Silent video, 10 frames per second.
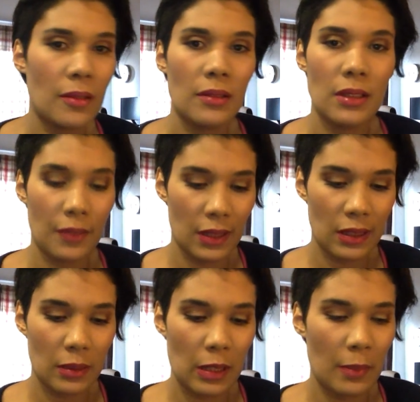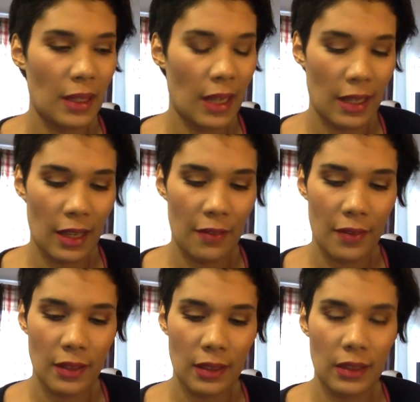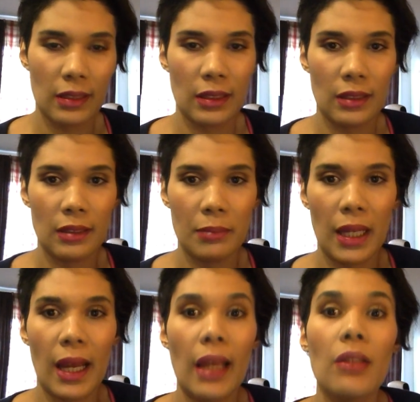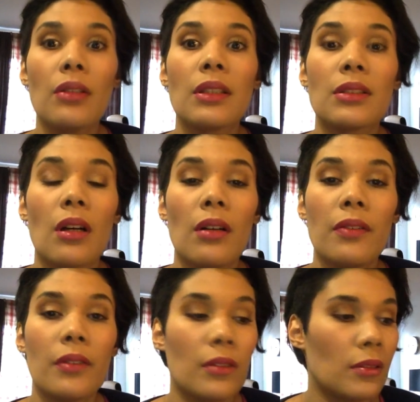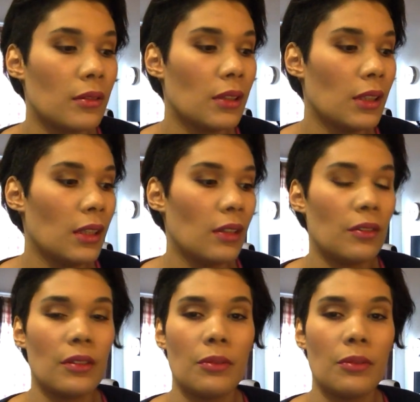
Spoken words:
It's funny, sometimes I find that like my eye look is awful, or